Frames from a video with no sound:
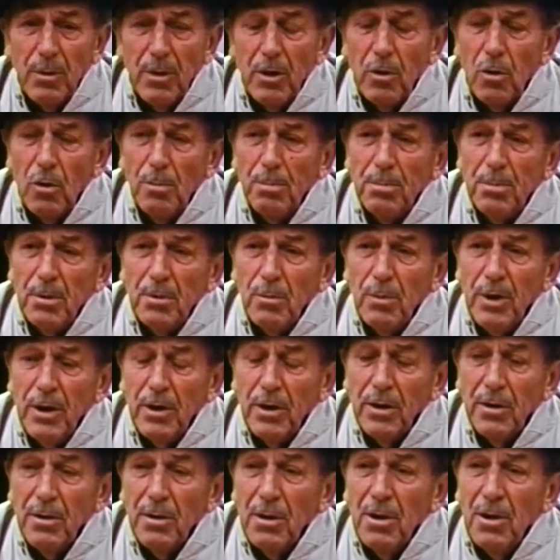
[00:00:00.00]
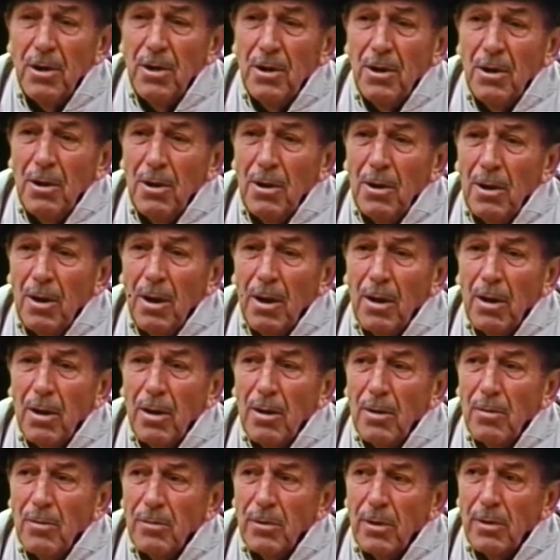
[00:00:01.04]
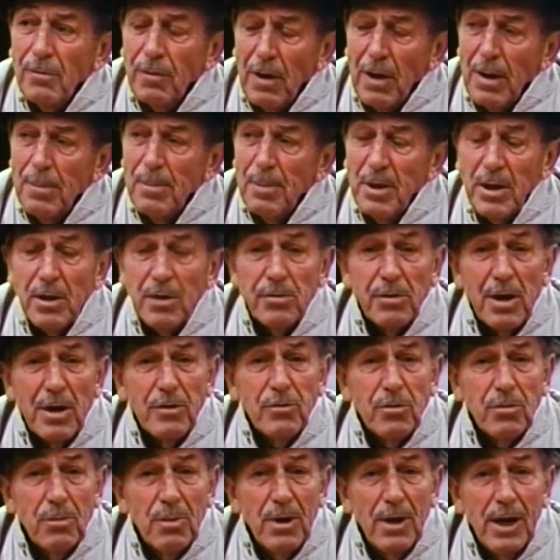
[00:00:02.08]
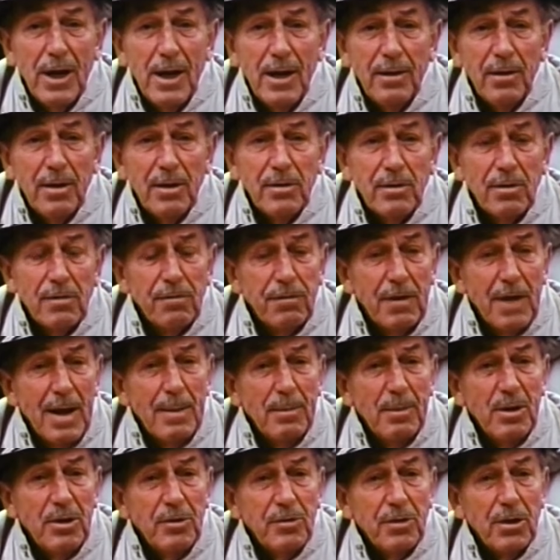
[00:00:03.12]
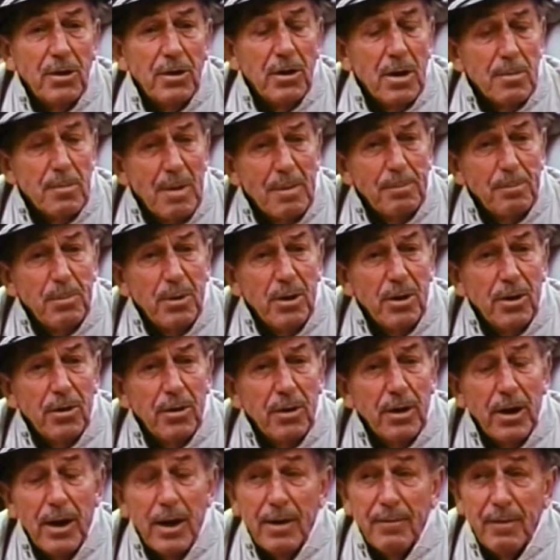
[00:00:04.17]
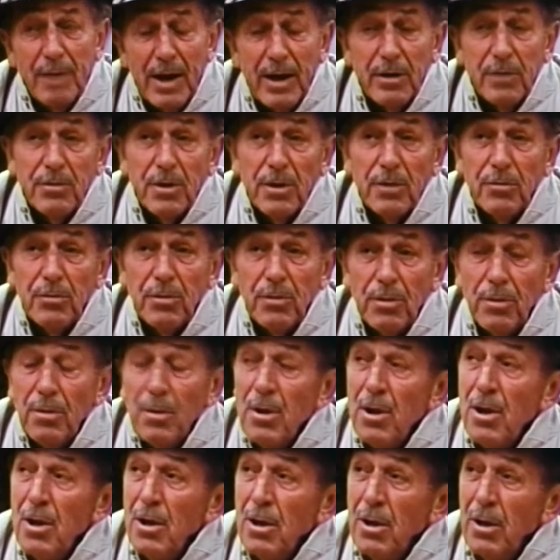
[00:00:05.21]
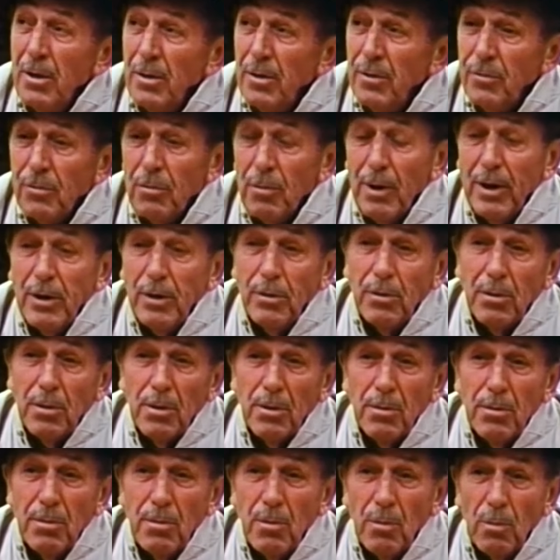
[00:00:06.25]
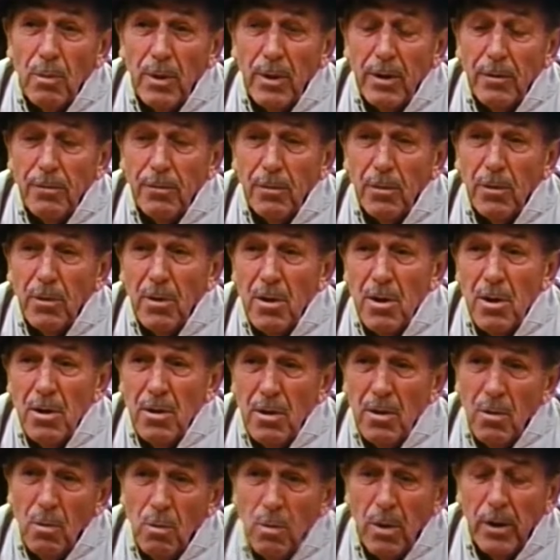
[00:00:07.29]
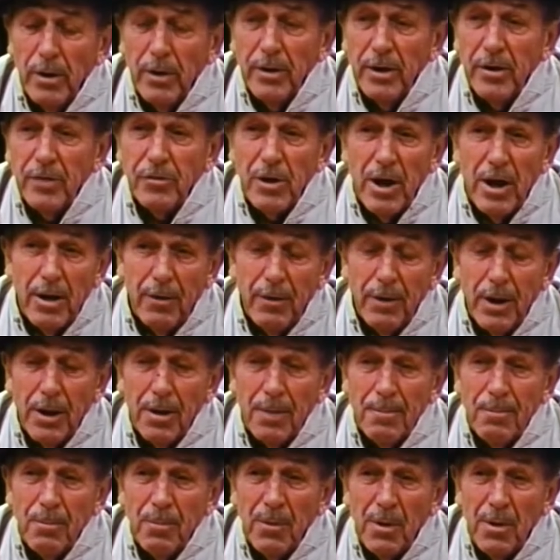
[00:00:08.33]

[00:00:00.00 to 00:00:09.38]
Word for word: We hope that we can uh, develop it in such a way that the families can come up here and have access to this great, uh, wonderful wilderness area.